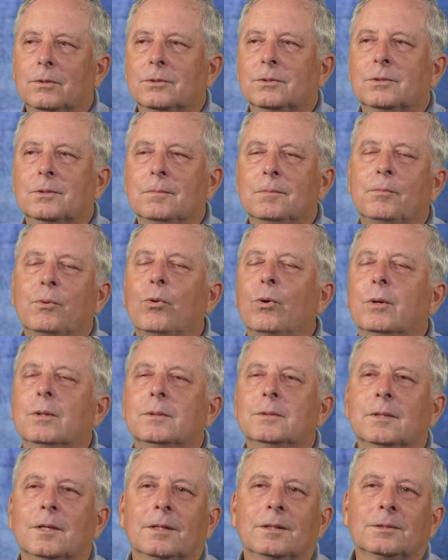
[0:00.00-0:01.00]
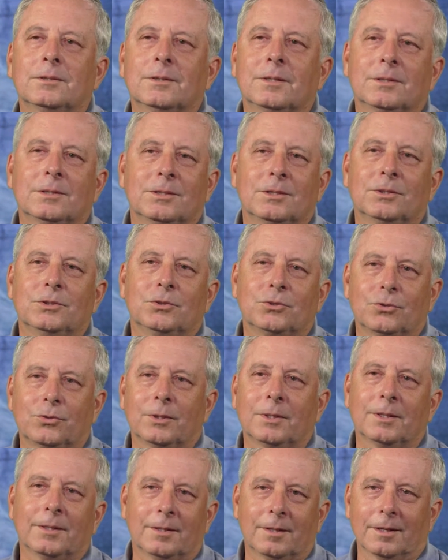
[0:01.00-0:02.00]
it's important to us that she's
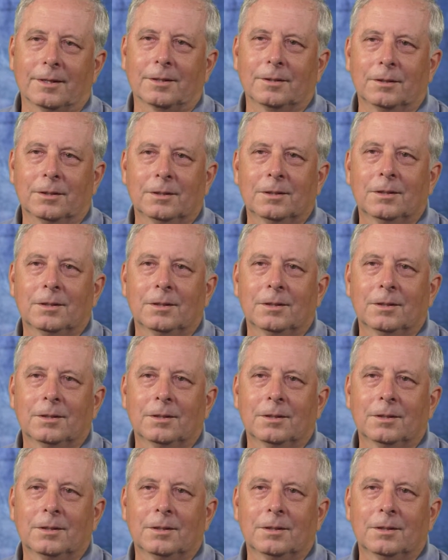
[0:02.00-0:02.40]
treated like a